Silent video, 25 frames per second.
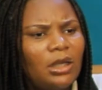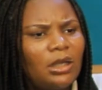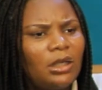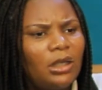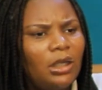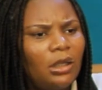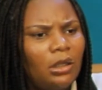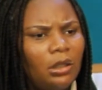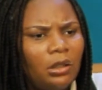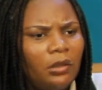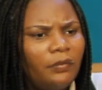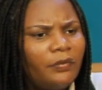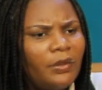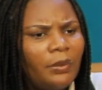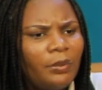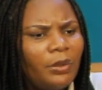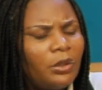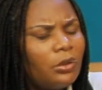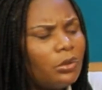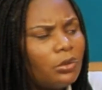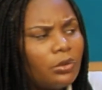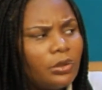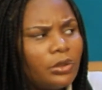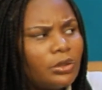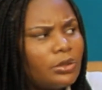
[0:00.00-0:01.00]
a lot of them are
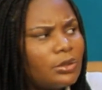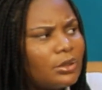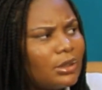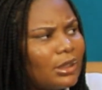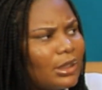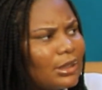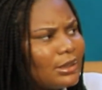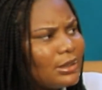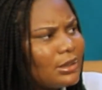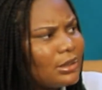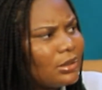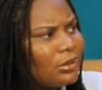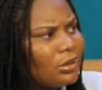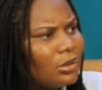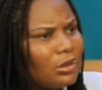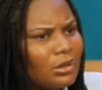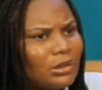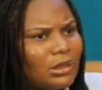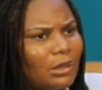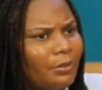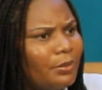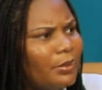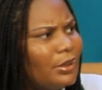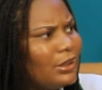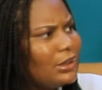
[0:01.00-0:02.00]
not going to lesson because
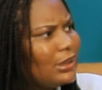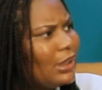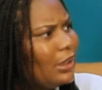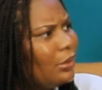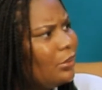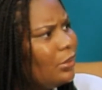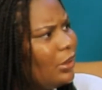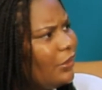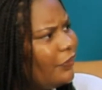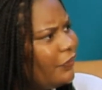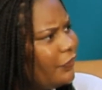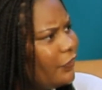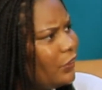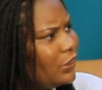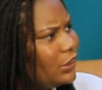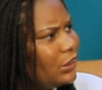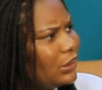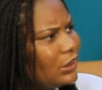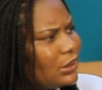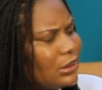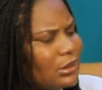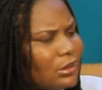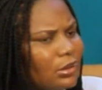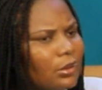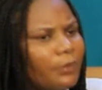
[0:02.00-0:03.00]
their parents cannot afford
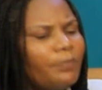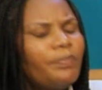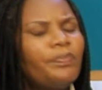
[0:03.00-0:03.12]
it.